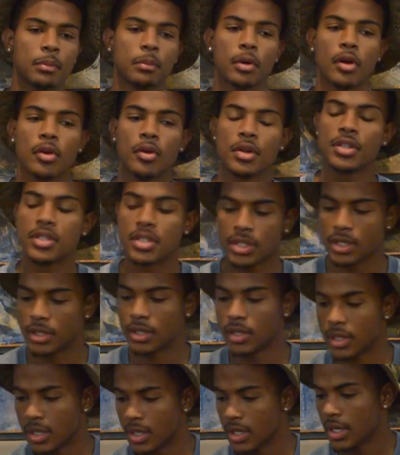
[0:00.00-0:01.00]
bro, is
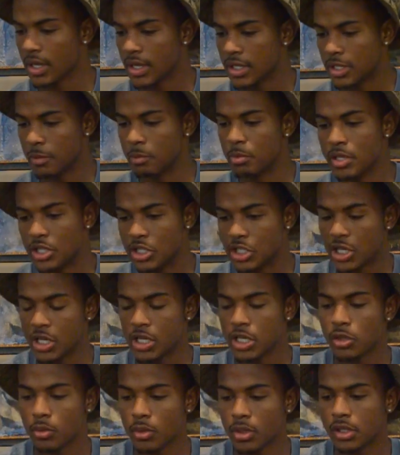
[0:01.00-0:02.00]
to be
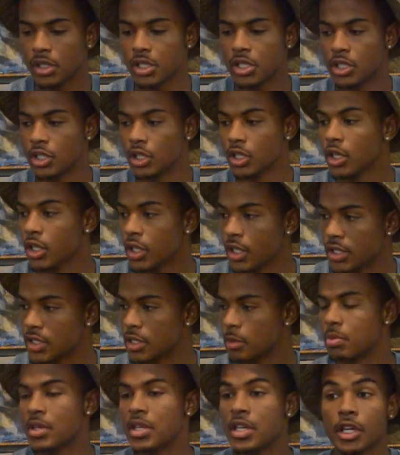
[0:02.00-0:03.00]
genuinely good and to
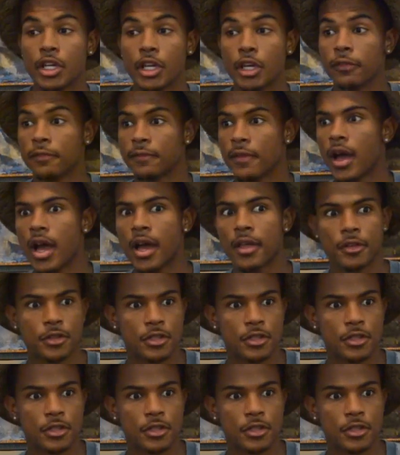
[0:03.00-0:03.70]
be a good father,